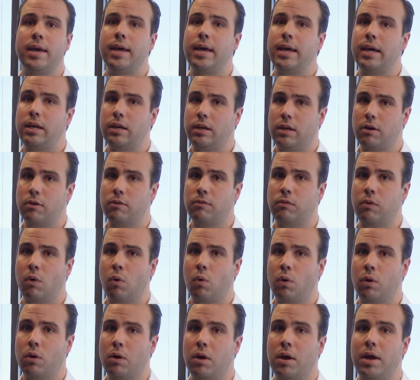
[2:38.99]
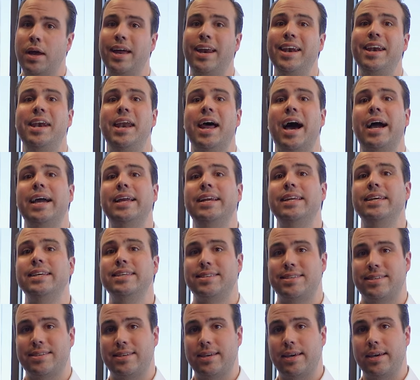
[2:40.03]
and year 4,
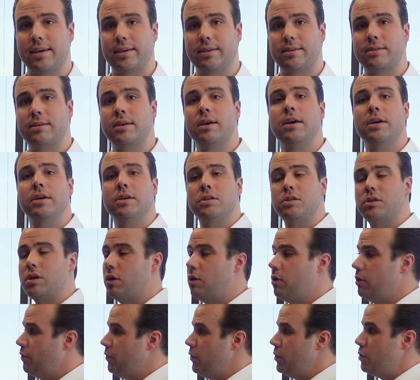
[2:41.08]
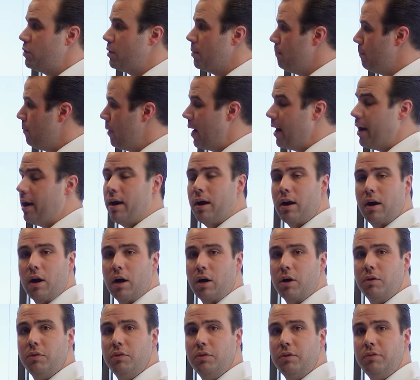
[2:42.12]
$96,000. So if you
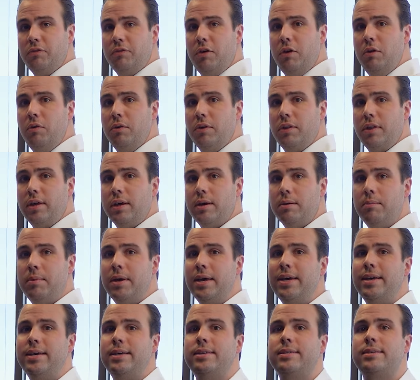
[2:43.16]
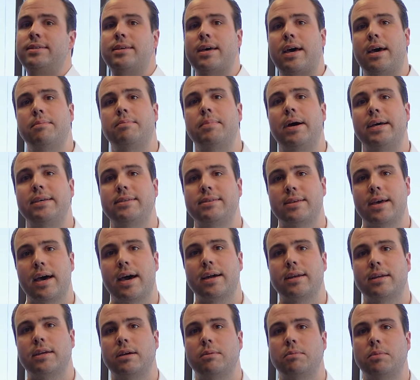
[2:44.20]
compare the two of them side by
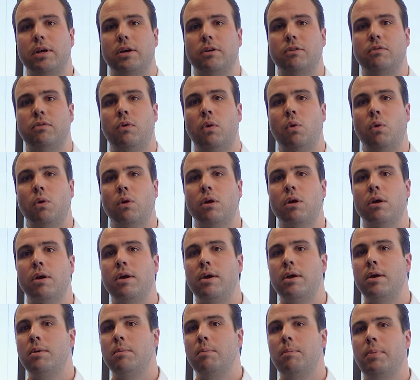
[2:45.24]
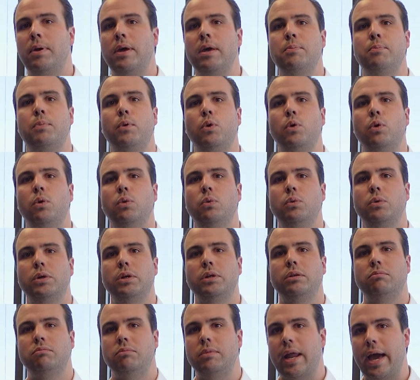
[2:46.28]
side come year 4, people
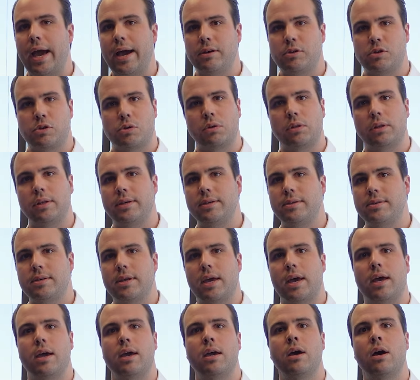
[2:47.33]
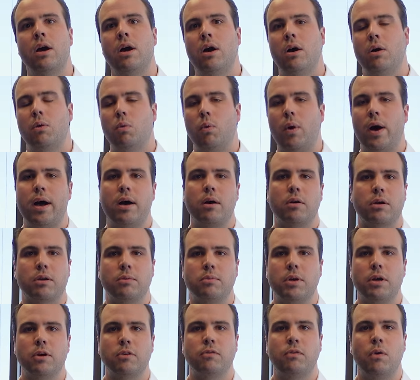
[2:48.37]
would naturally say, wow,
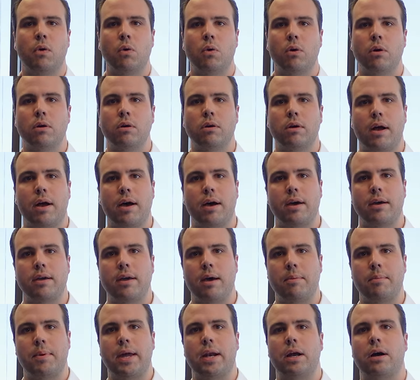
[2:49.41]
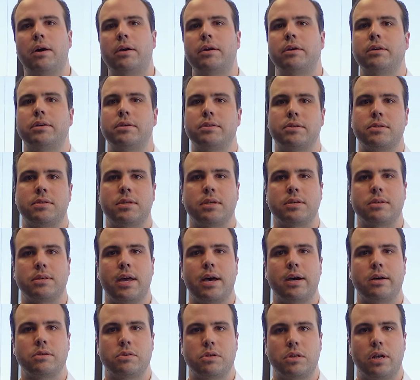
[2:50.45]
come year 4, I made
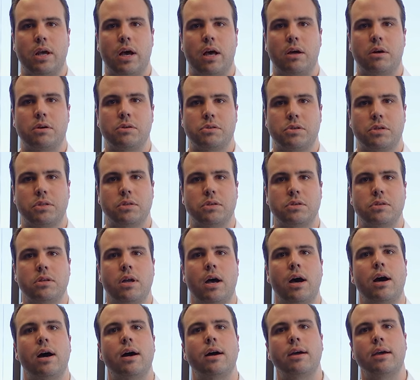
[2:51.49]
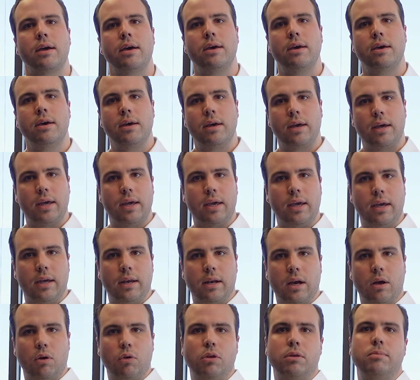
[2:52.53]
$106,000 in the stock,
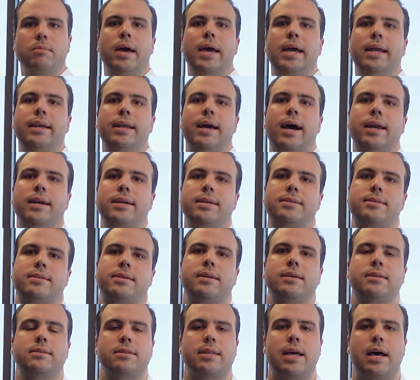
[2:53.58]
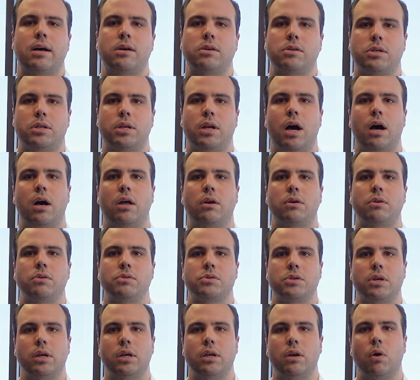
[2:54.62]
and I only made
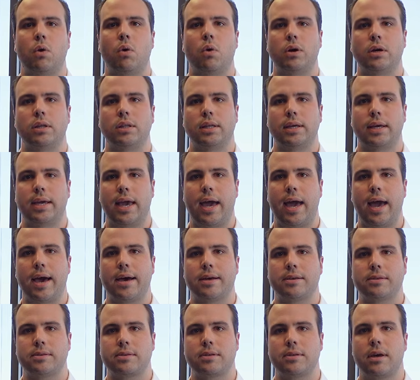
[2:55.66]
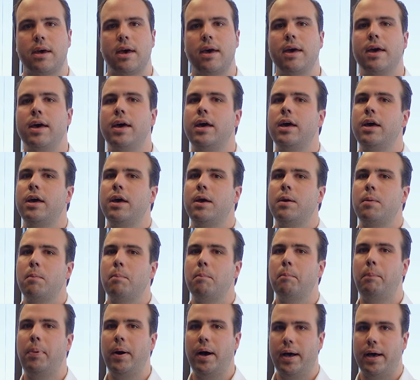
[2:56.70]
$96,000 in oil and gas.
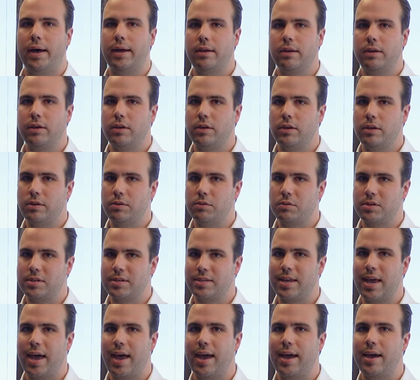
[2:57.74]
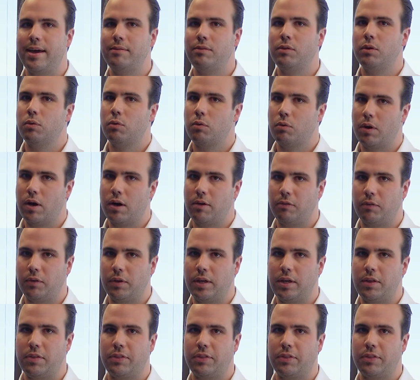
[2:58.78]
But you saved roughly